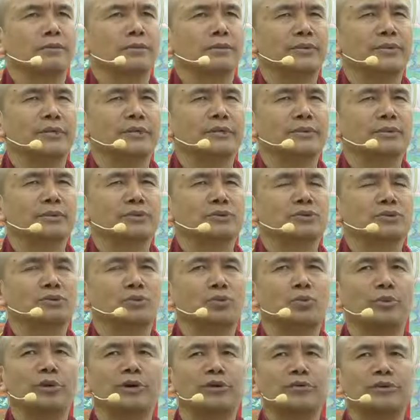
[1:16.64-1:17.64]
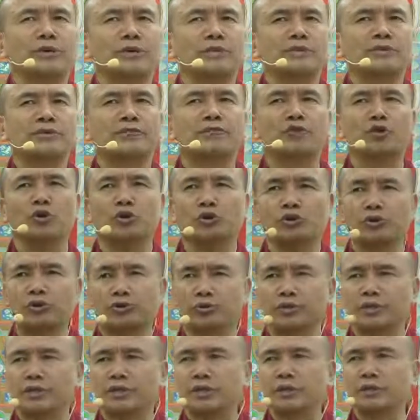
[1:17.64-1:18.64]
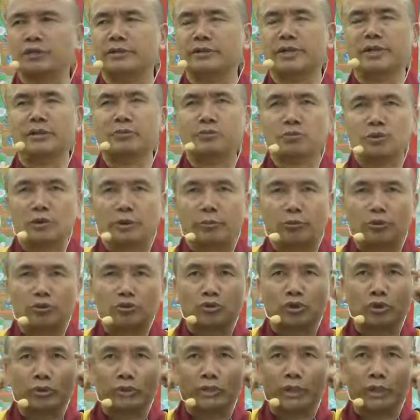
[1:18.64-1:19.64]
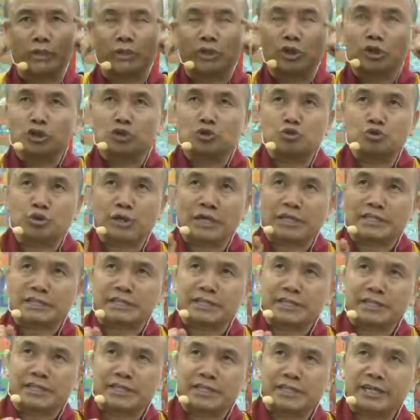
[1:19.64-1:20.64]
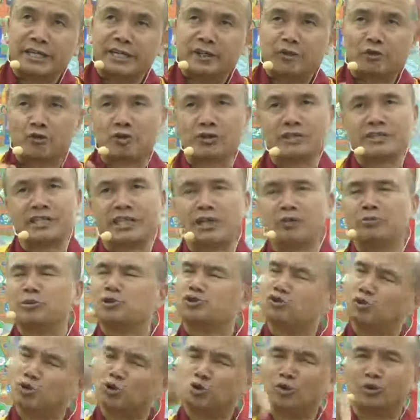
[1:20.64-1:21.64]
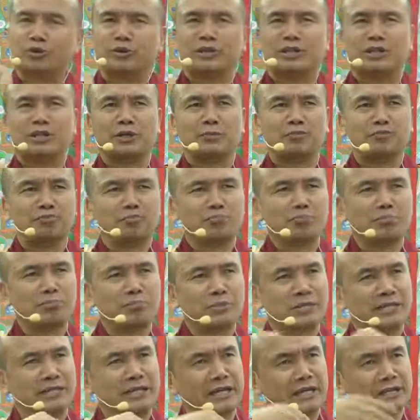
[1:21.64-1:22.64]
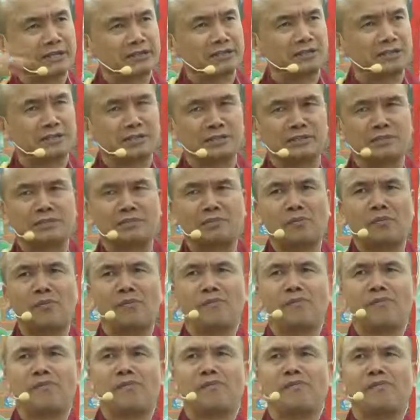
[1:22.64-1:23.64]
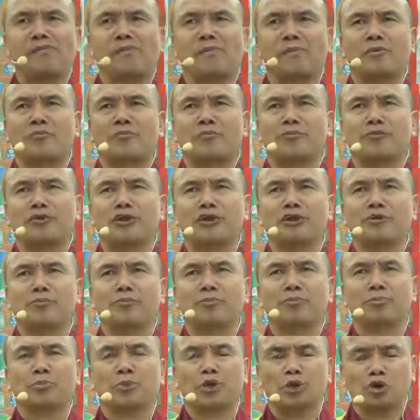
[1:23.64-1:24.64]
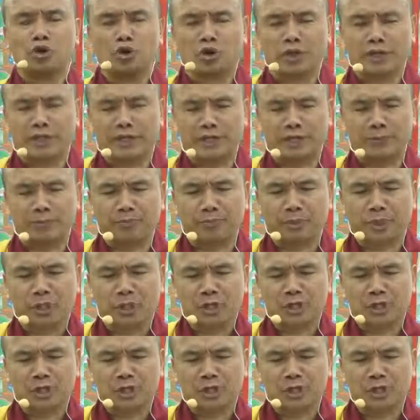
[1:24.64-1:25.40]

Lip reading: Right? So whereas if you are not ready, then the thought that should I take it, not take it, means you are not ready. Guaranteed. Right? Okay.